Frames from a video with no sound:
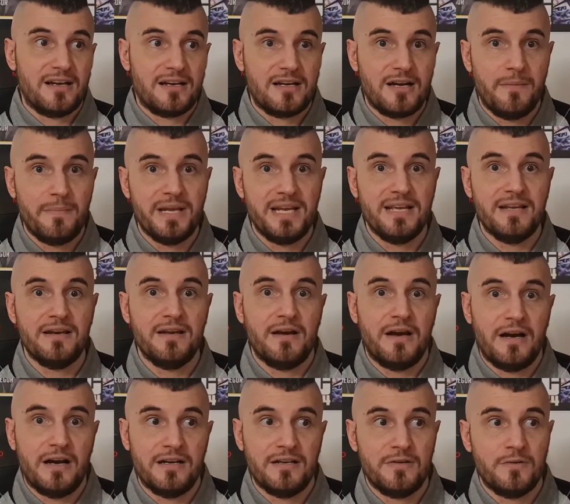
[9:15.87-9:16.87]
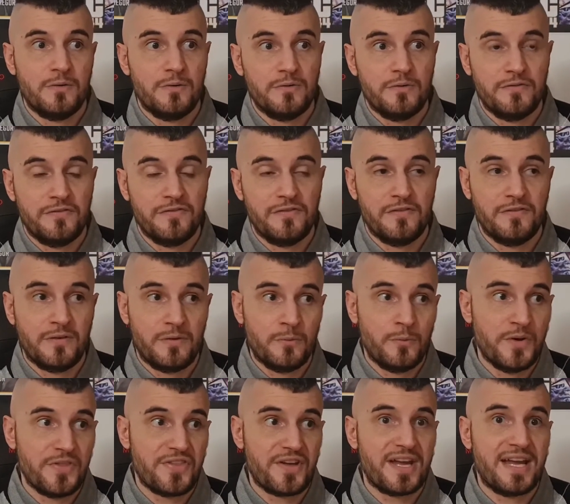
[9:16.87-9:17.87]
coming in
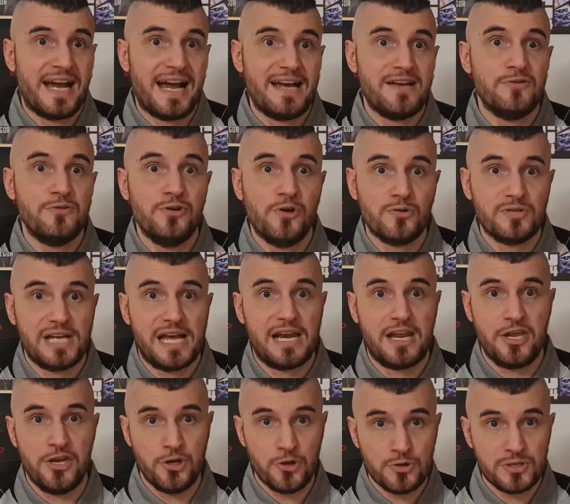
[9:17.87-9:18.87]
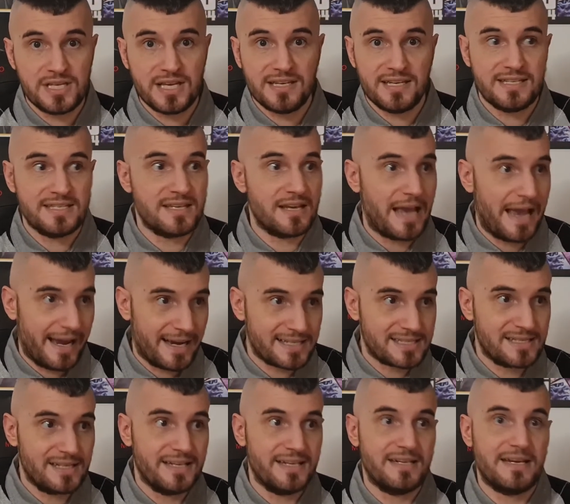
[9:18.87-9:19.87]
with a guy who knows how to use it. He's
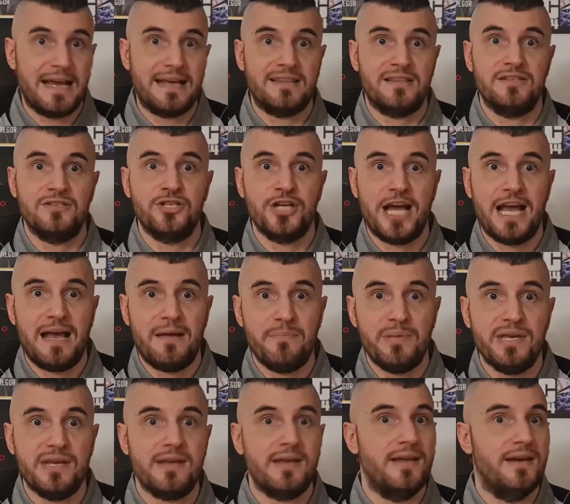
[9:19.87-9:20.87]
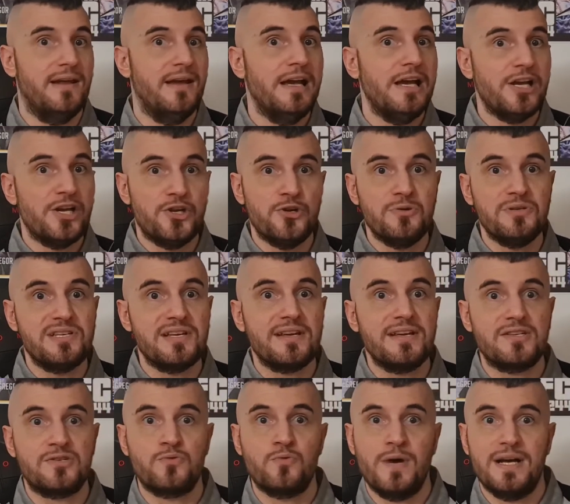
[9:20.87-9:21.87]
excellent at jabbing and using
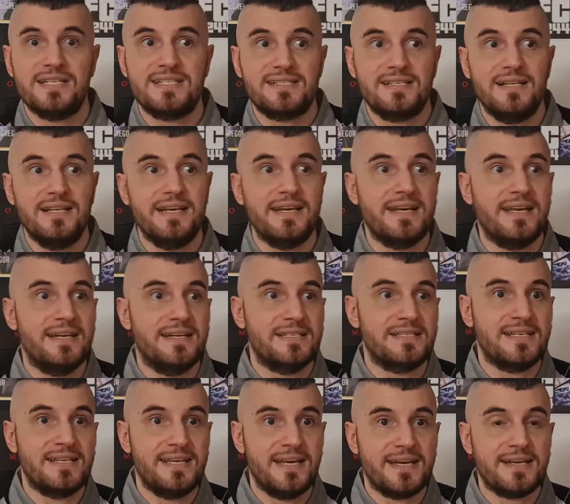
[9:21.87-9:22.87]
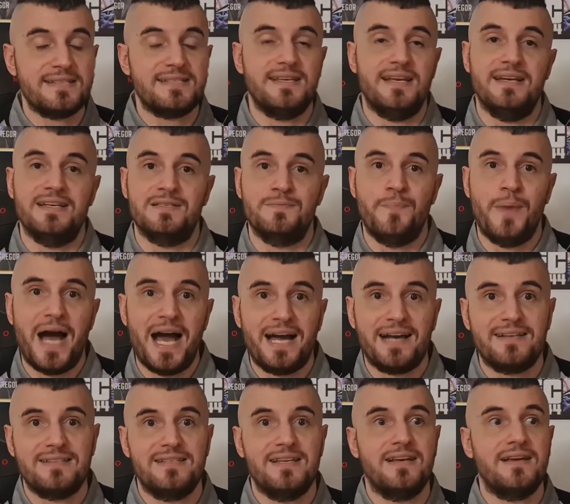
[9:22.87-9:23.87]
his wrestling and his kicks and his
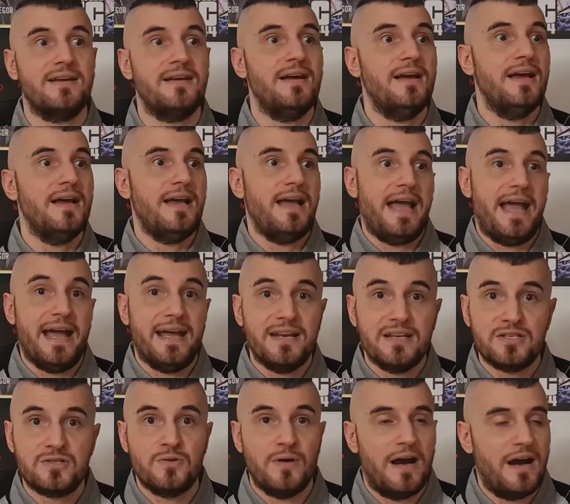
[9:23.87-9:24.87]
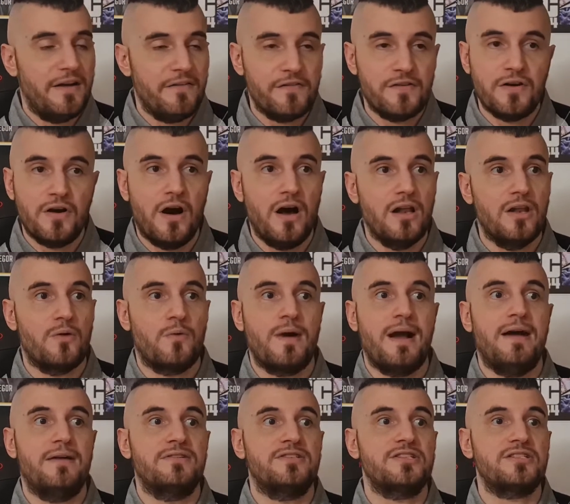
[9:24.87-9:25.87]
boxing and his all
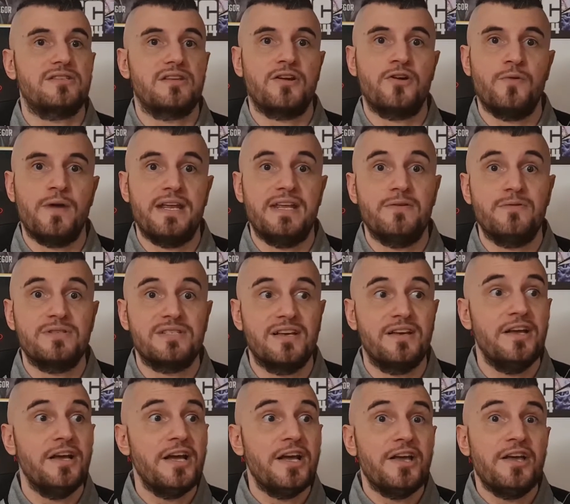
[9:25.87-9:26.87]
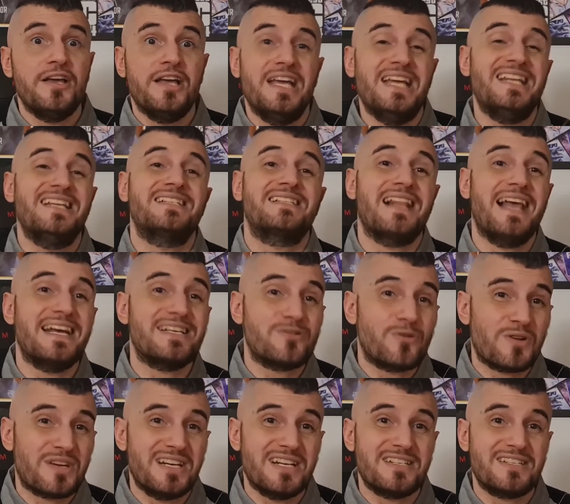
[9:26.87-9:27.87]
around just a great. He was in his last
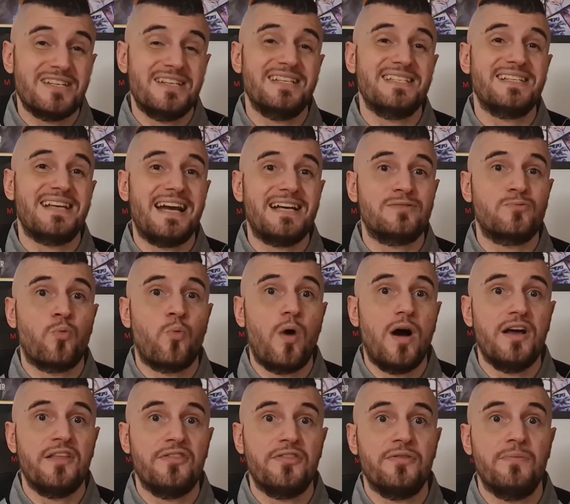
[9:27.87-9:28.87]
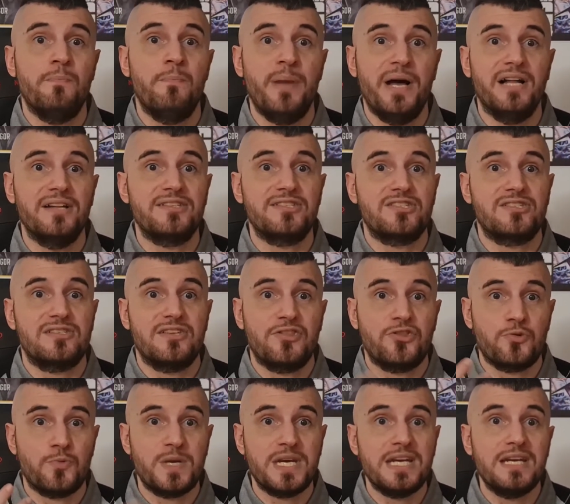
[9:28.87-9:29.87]
organization, this guy's won belts,
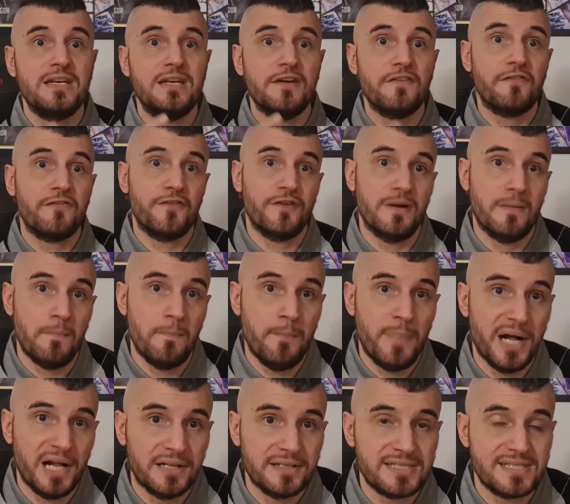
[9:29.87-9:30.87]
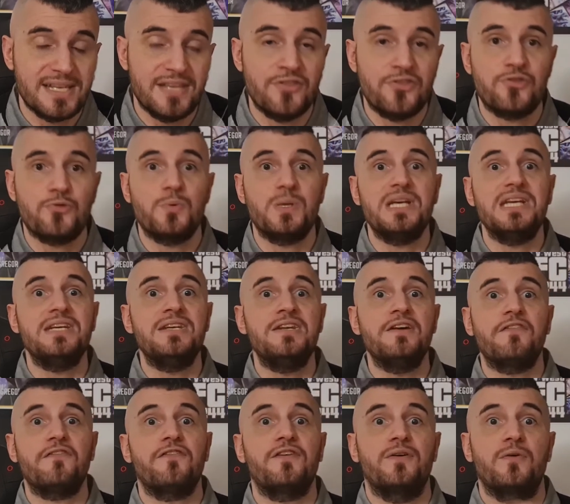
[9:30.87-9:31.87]
3 different belts in 3
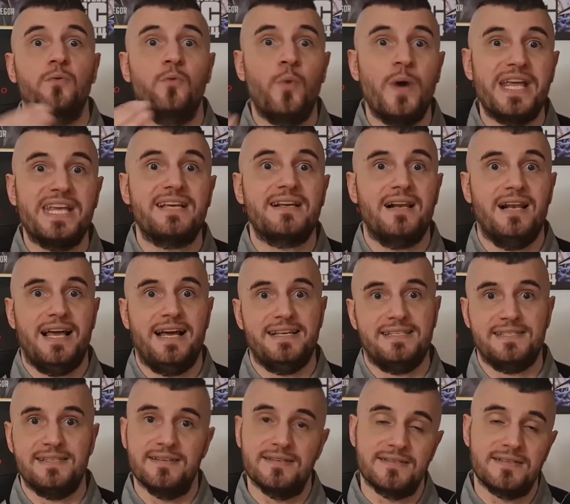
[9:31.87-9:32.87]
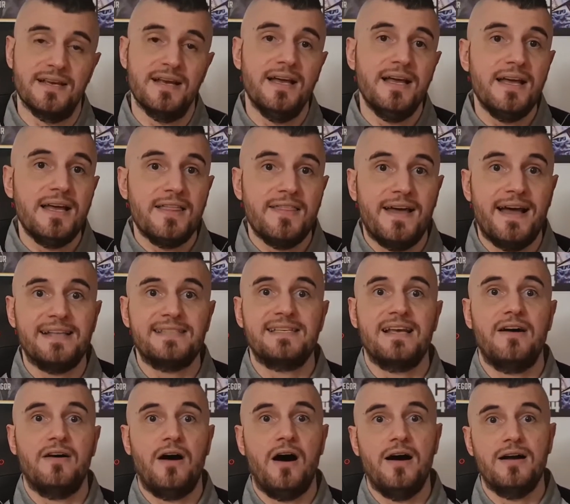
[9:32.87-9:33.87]
different weight classes. That's
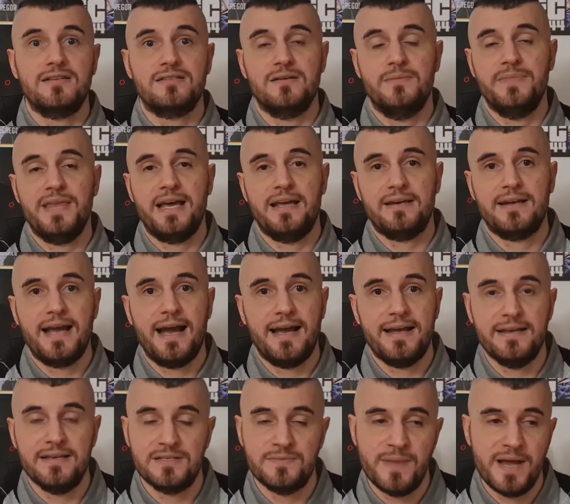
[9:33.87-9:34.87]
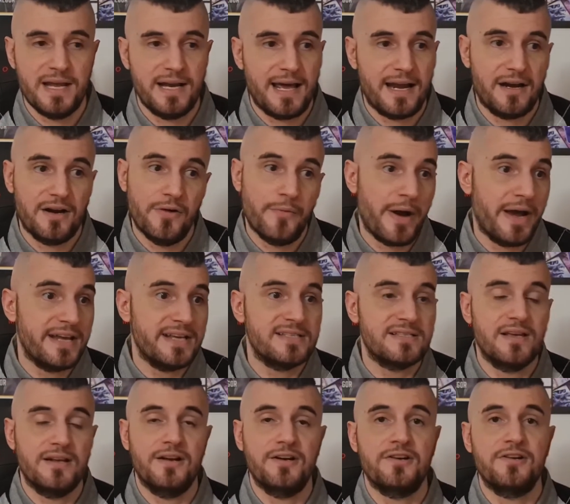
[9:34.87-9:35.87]
how awesome that guy is, man. I don't know why
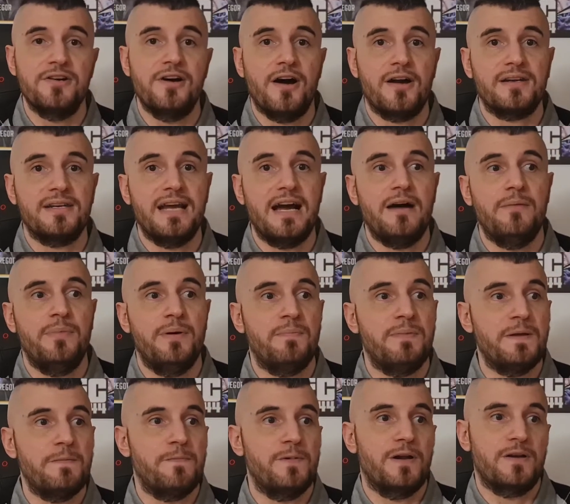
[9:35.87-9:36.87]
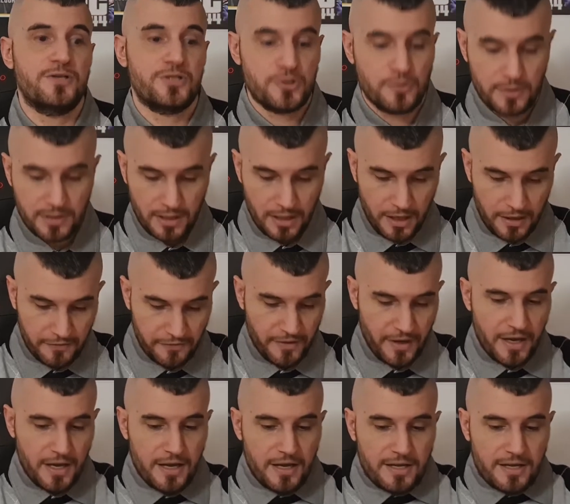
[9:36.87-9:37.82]
he's an underdog now, but people are showing love